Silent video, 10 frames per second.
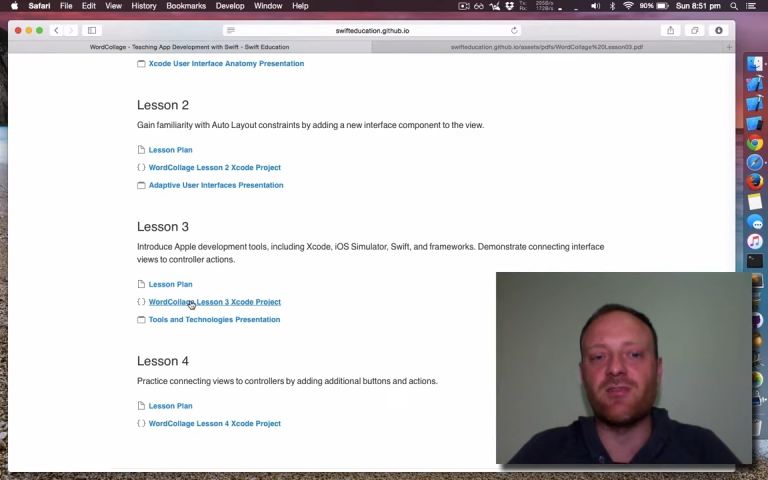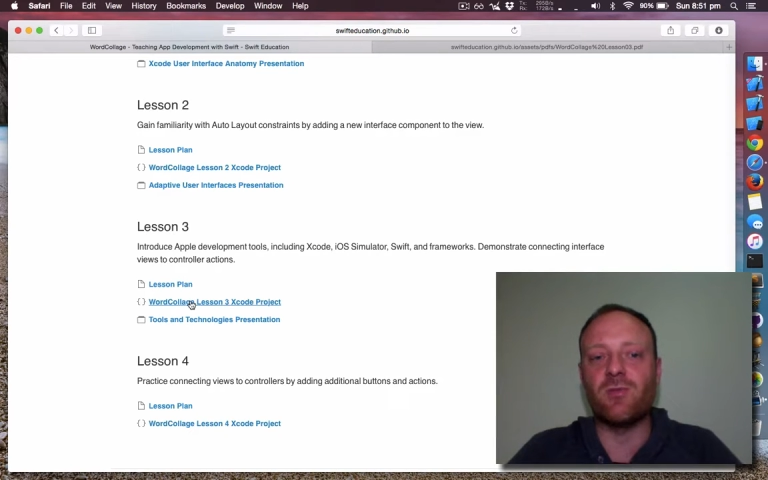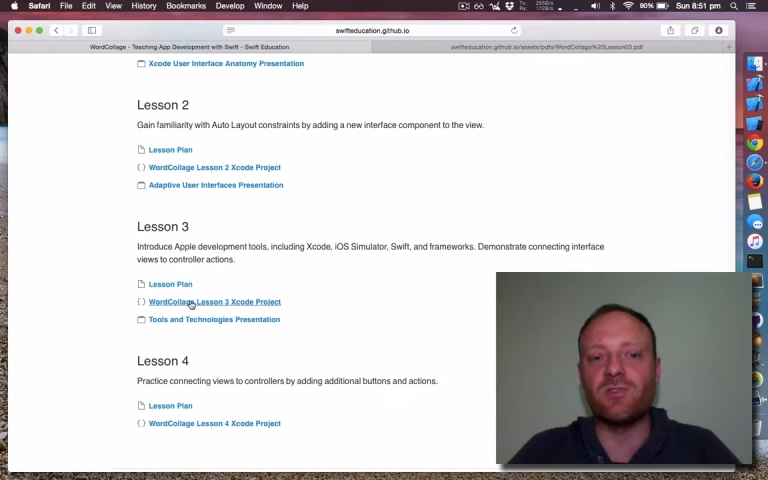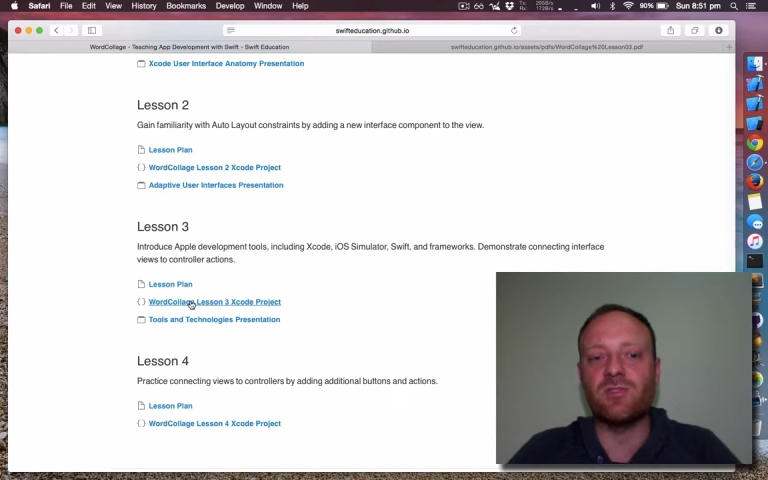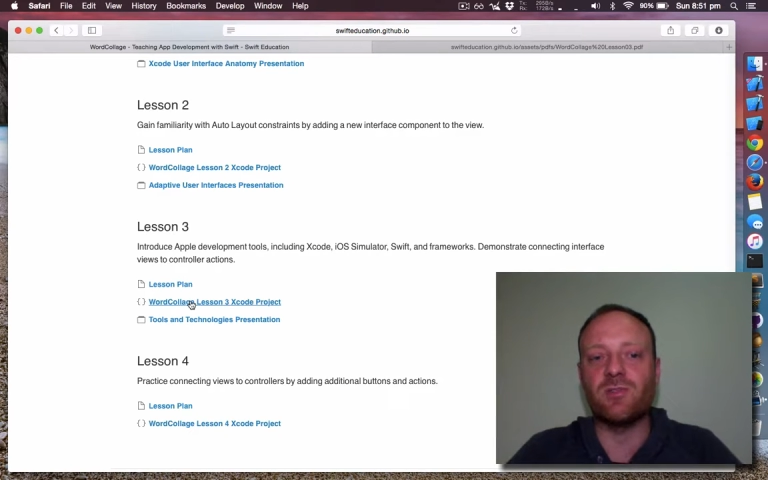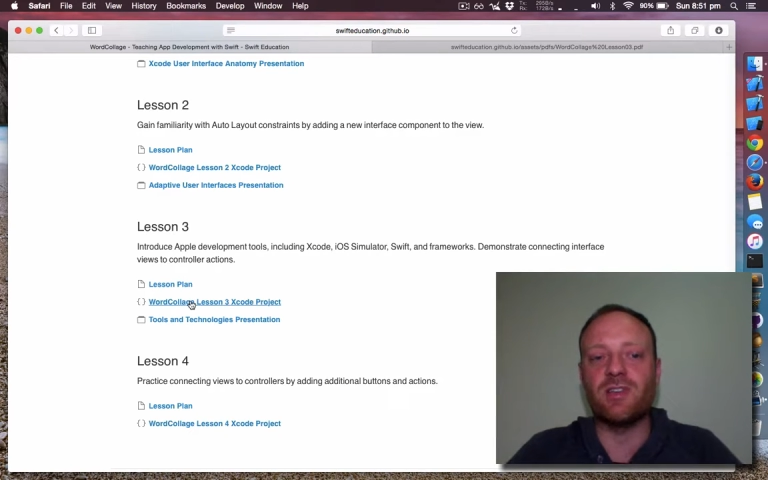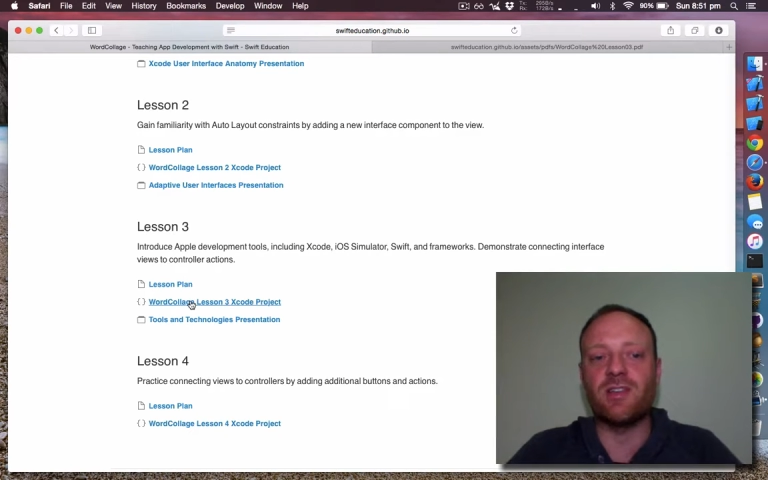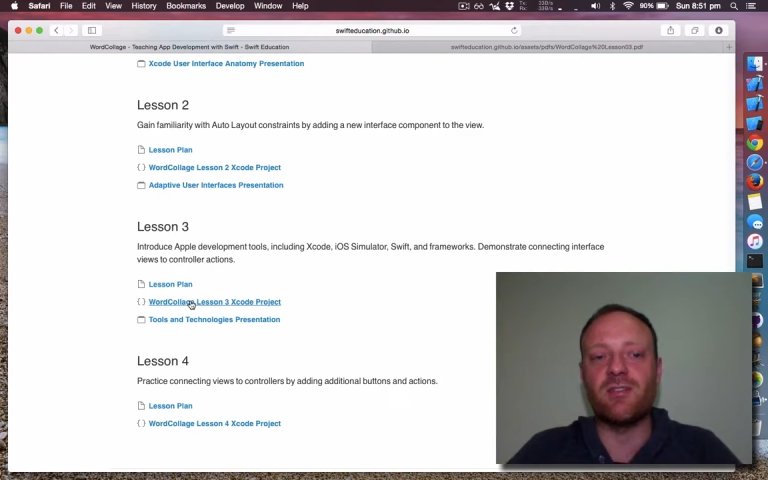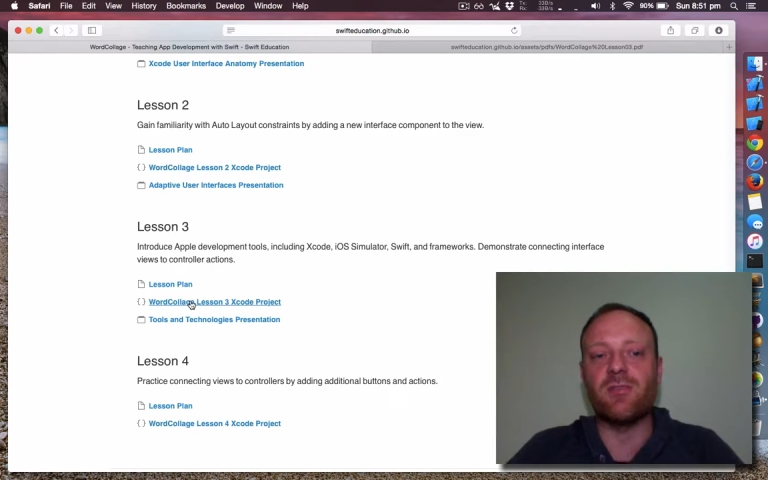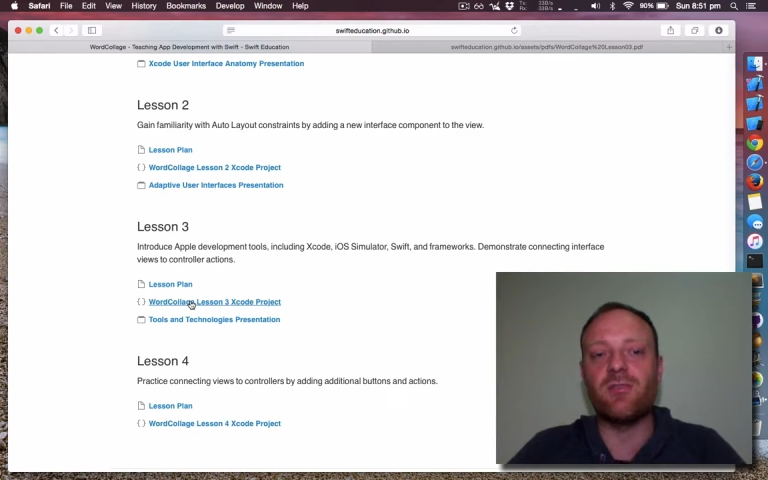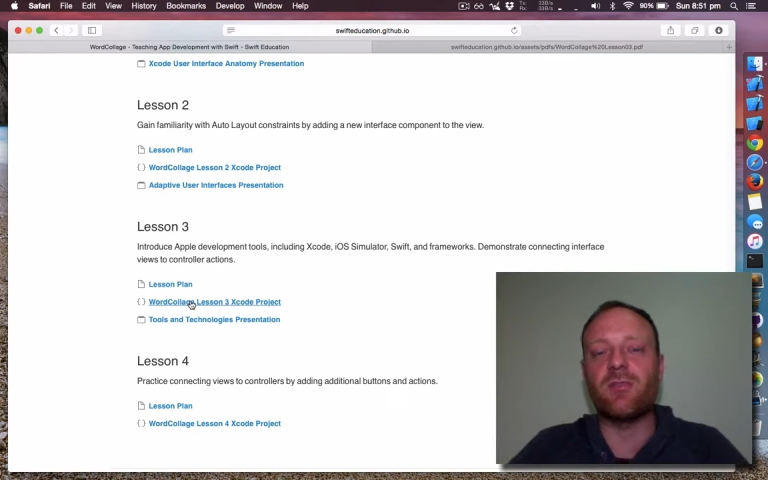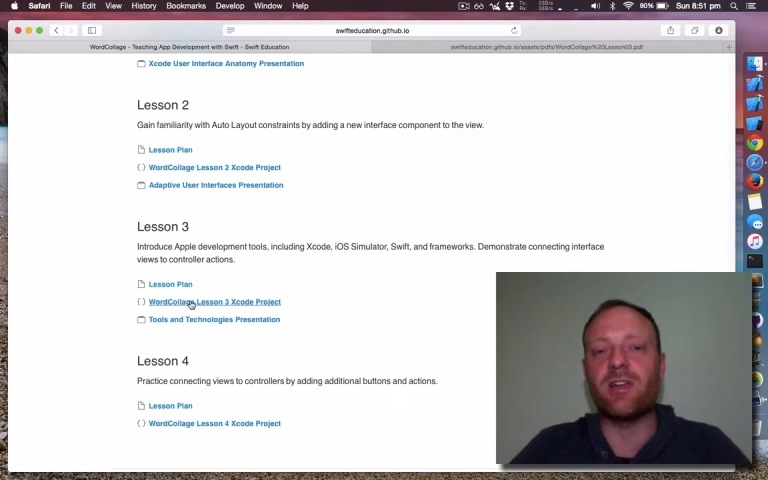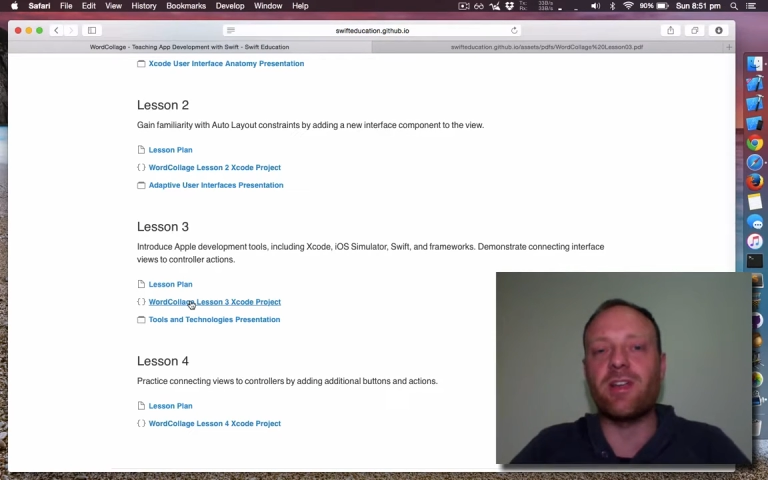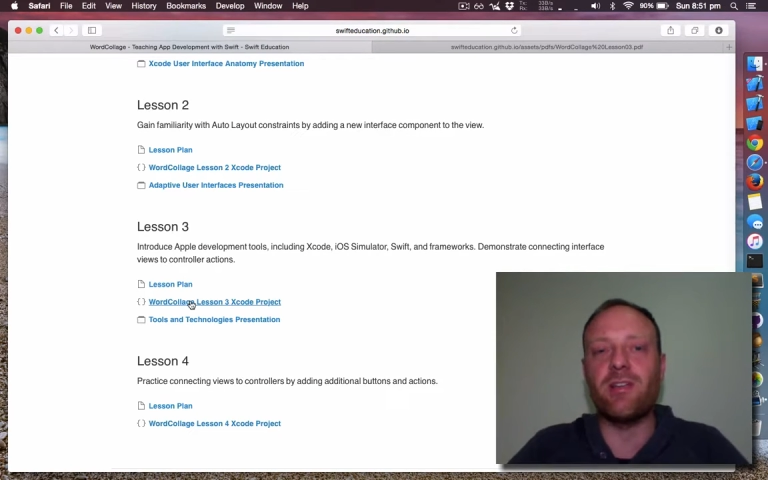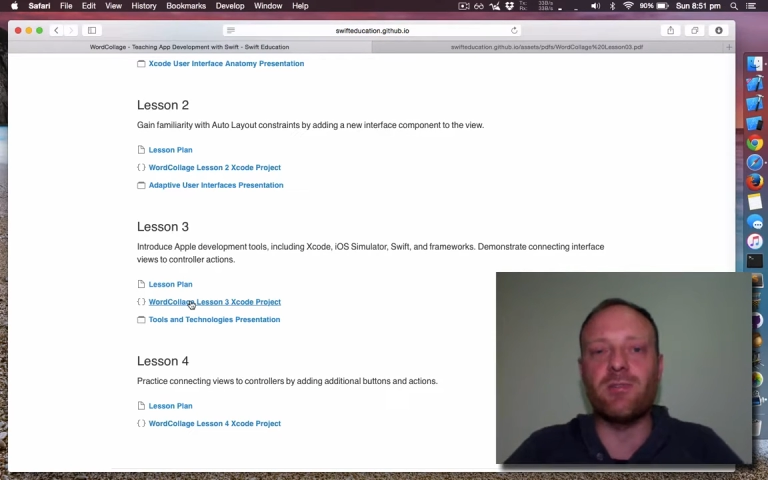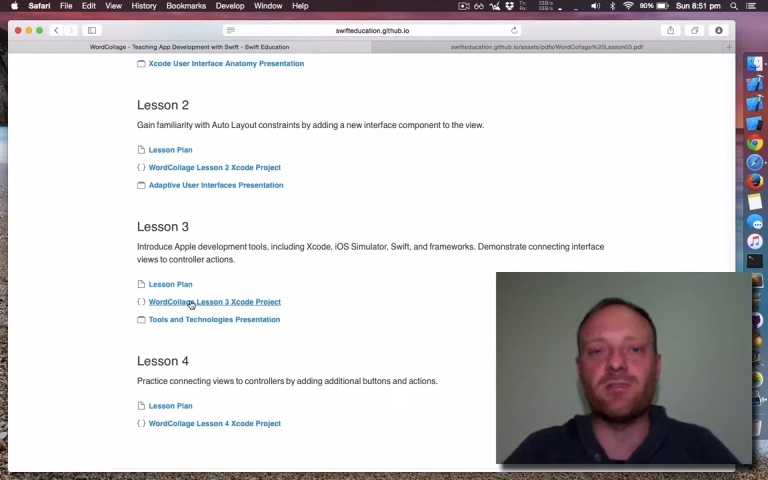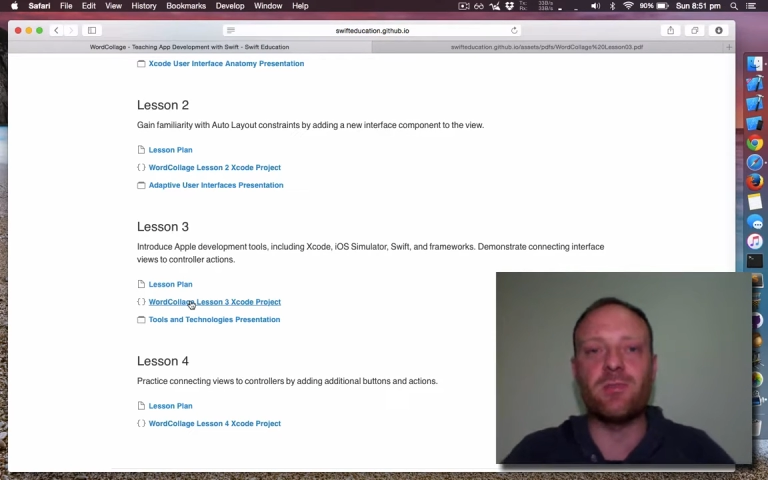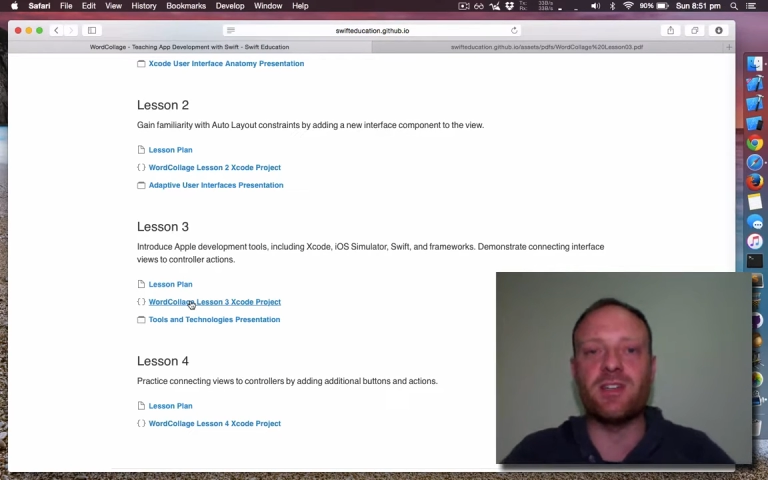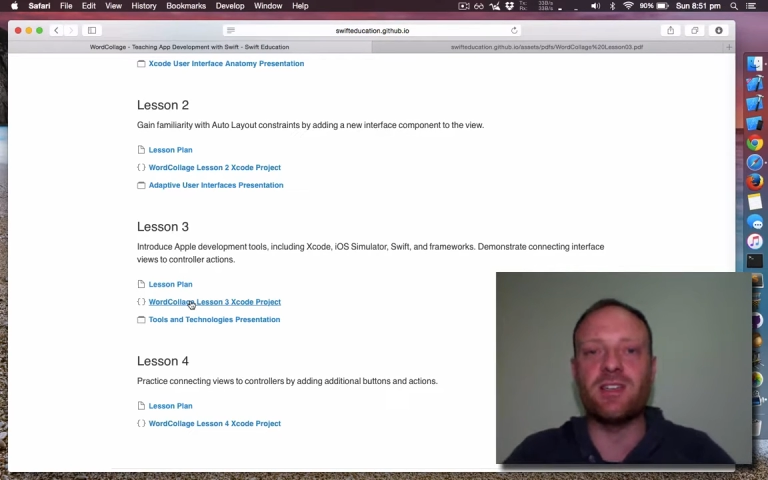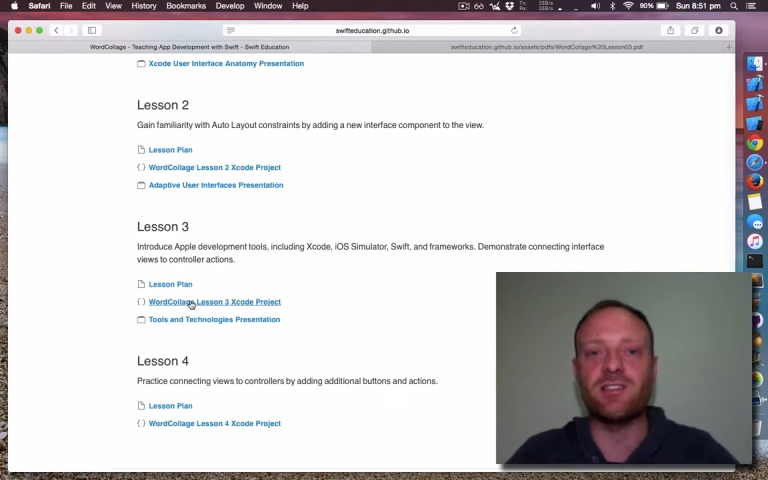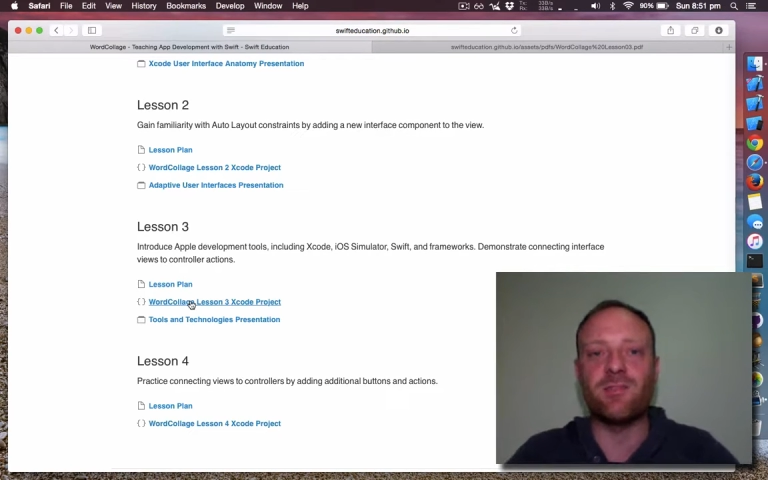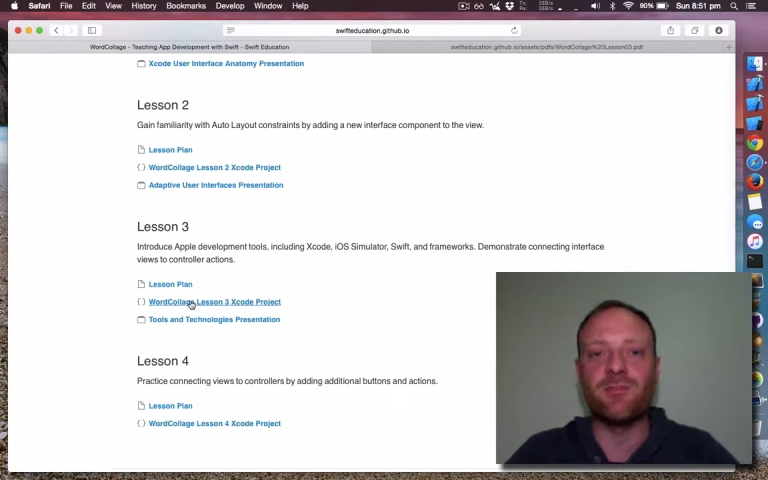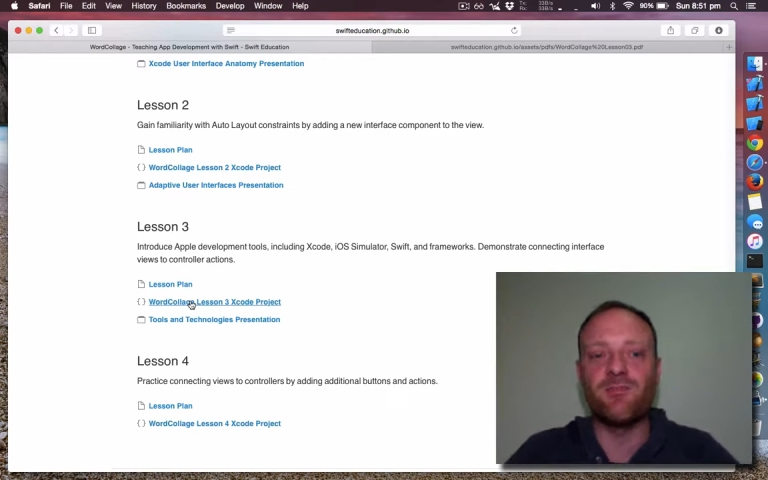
also downloaded already onto my desktop.